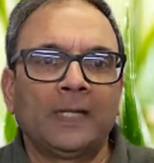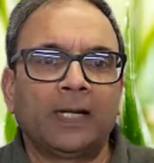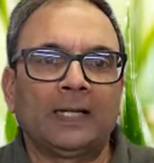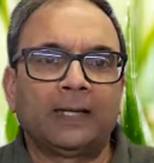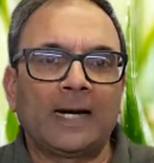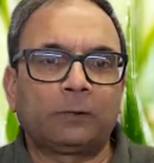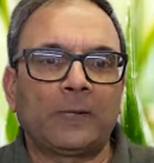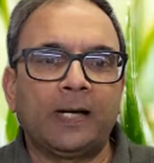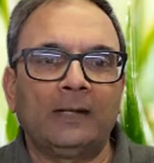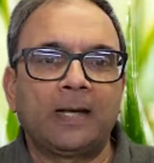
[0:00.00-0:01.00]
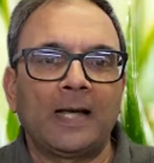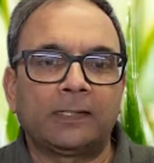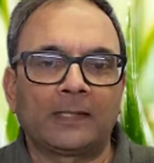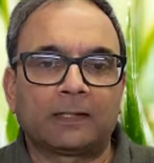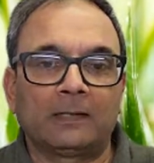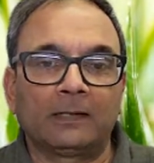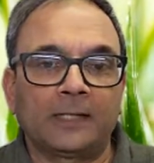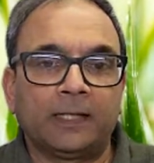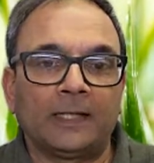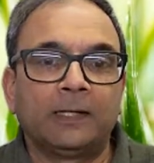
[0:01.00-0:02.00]
And that's why India is a
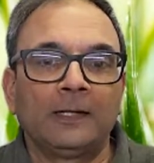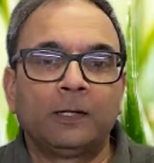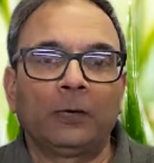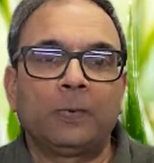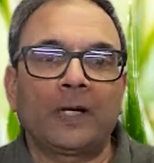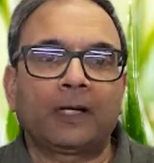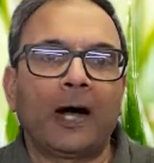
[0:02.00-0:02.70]
country where